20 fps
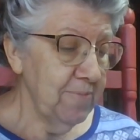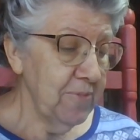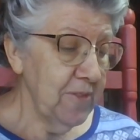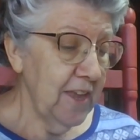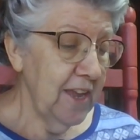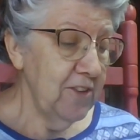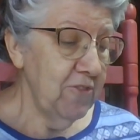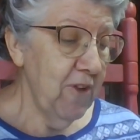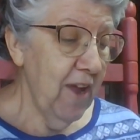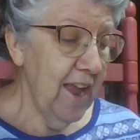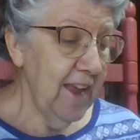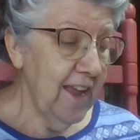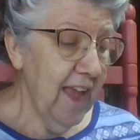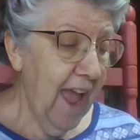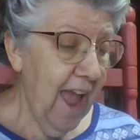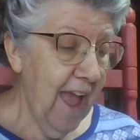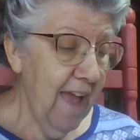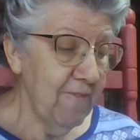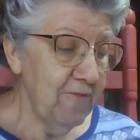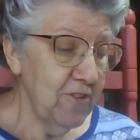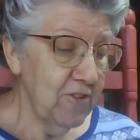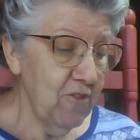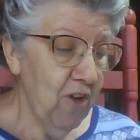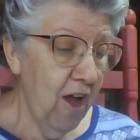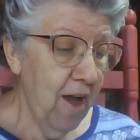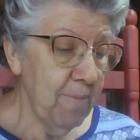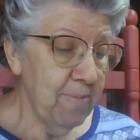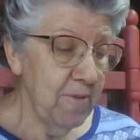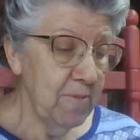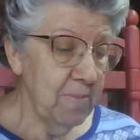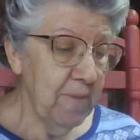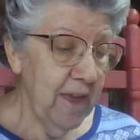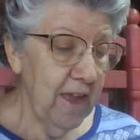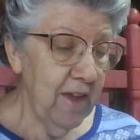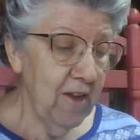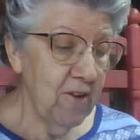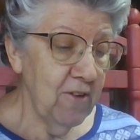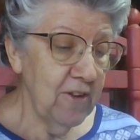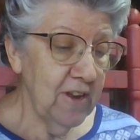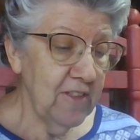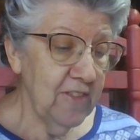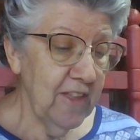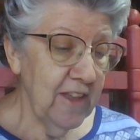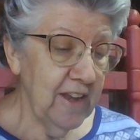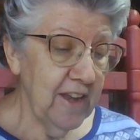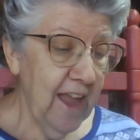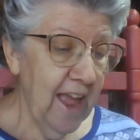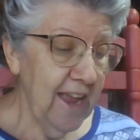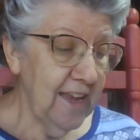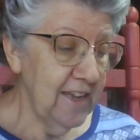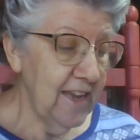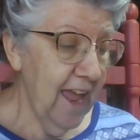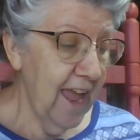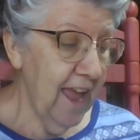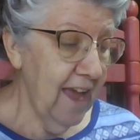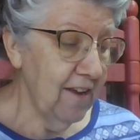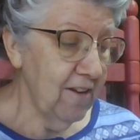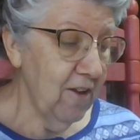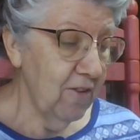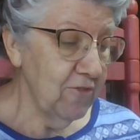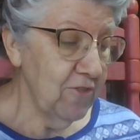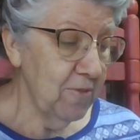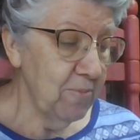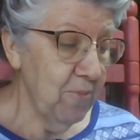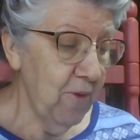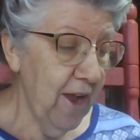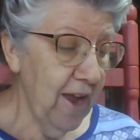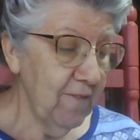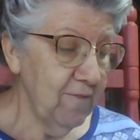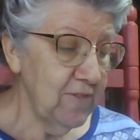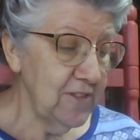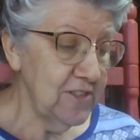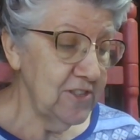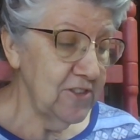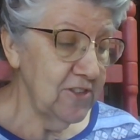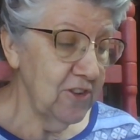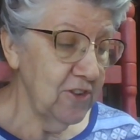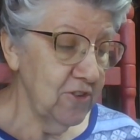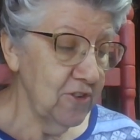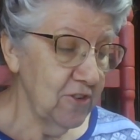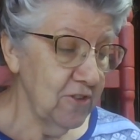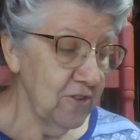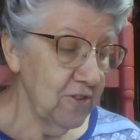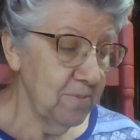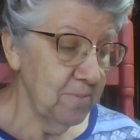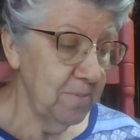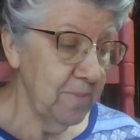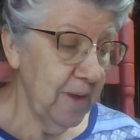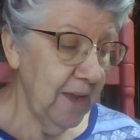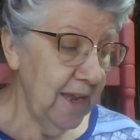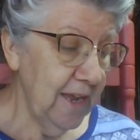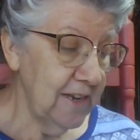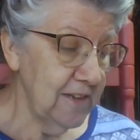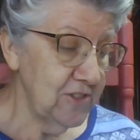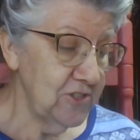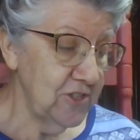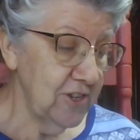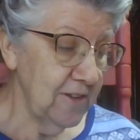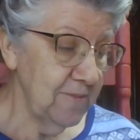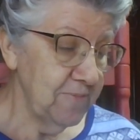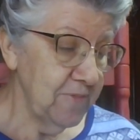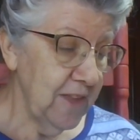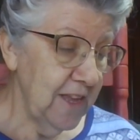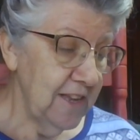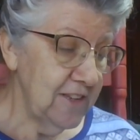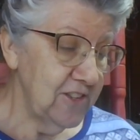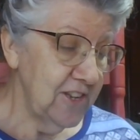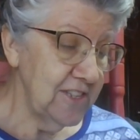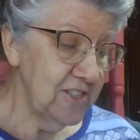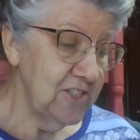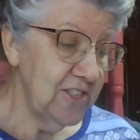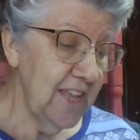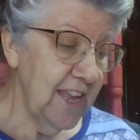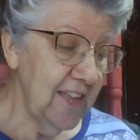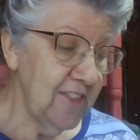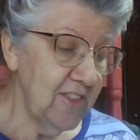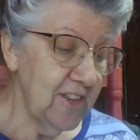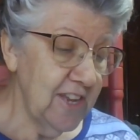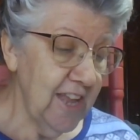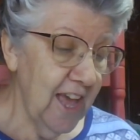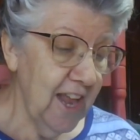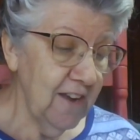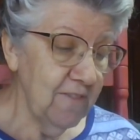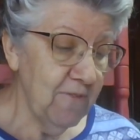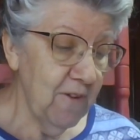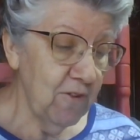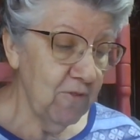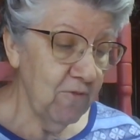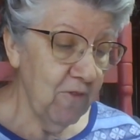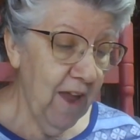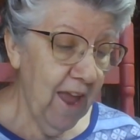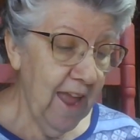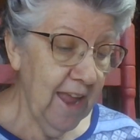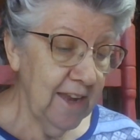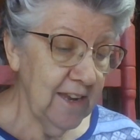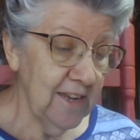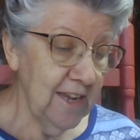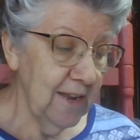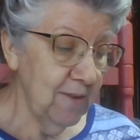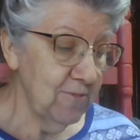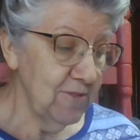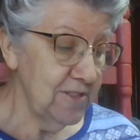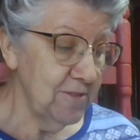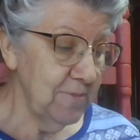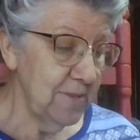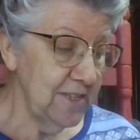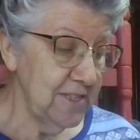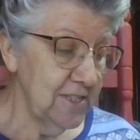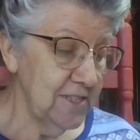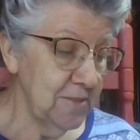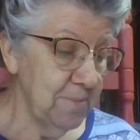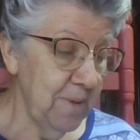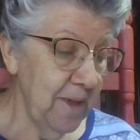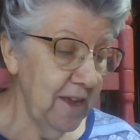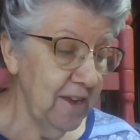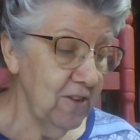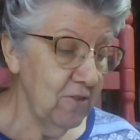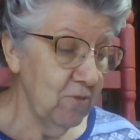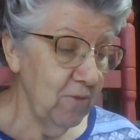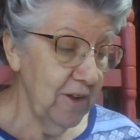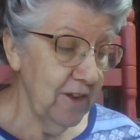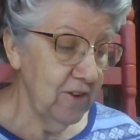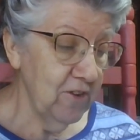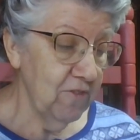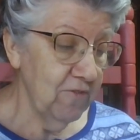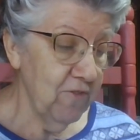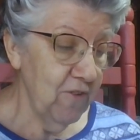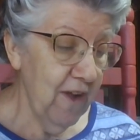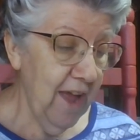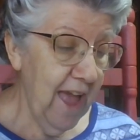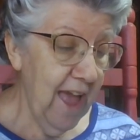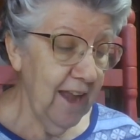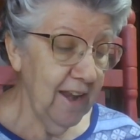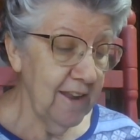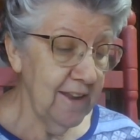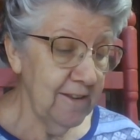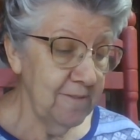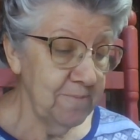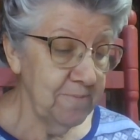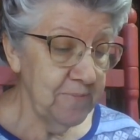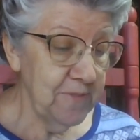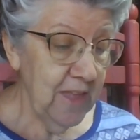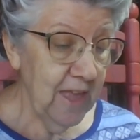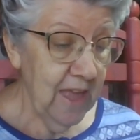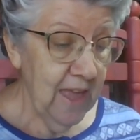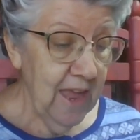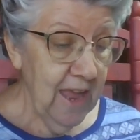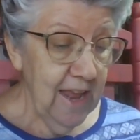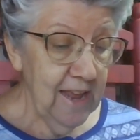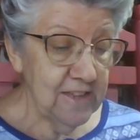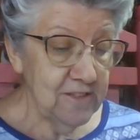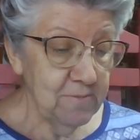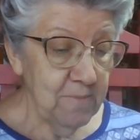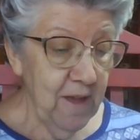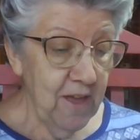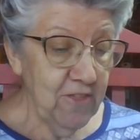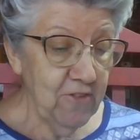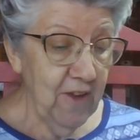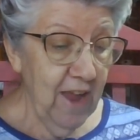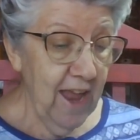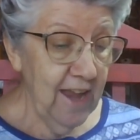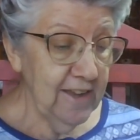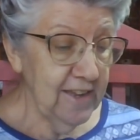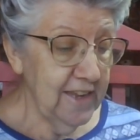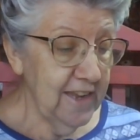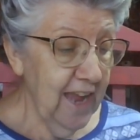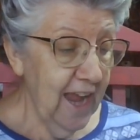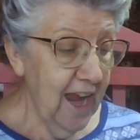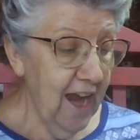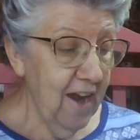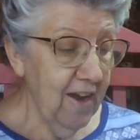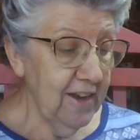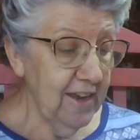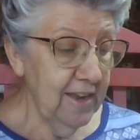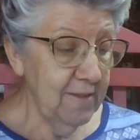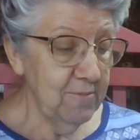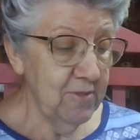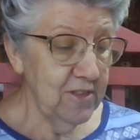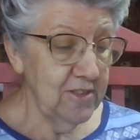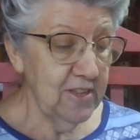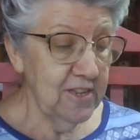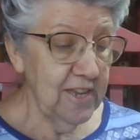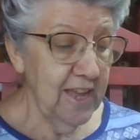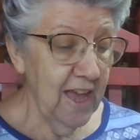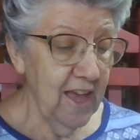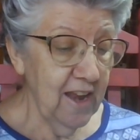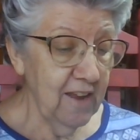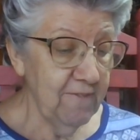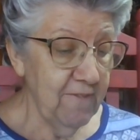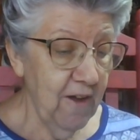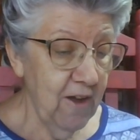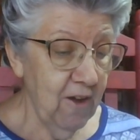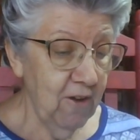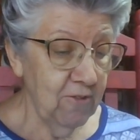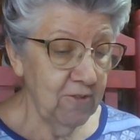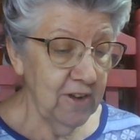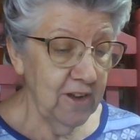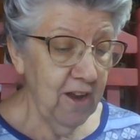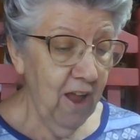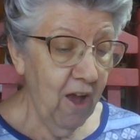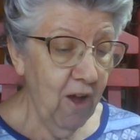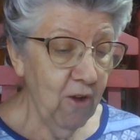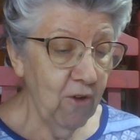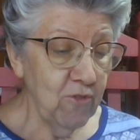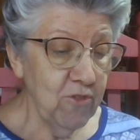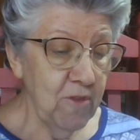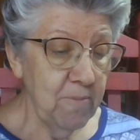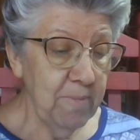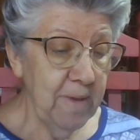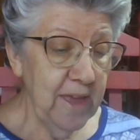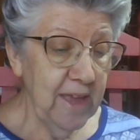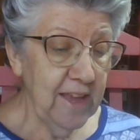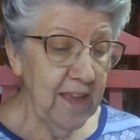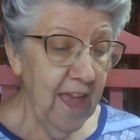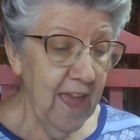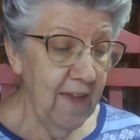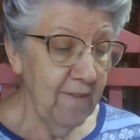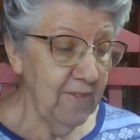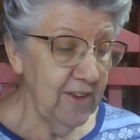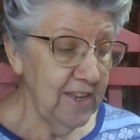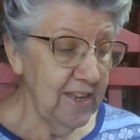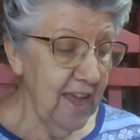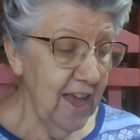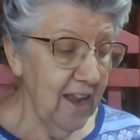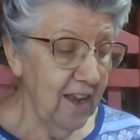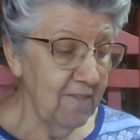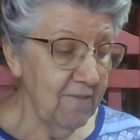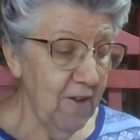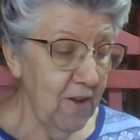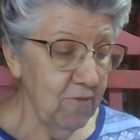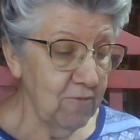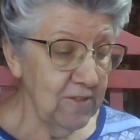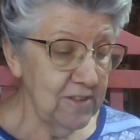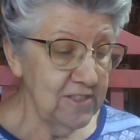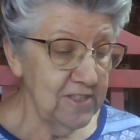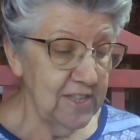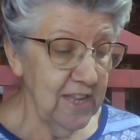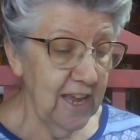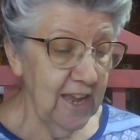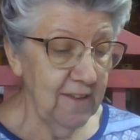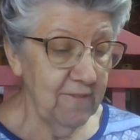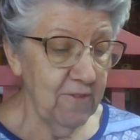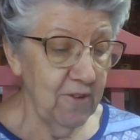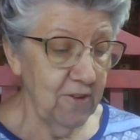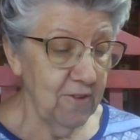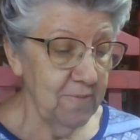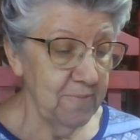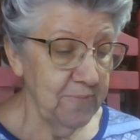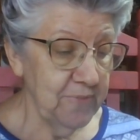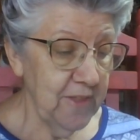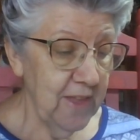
He drank half the drop of milk and then lay down on the breakfast nook bench. Just then the telephone rang, and it was Mrs. Piggle for Alan. His mother had to carry him to the telephone and hold the big heavy telephone receiver.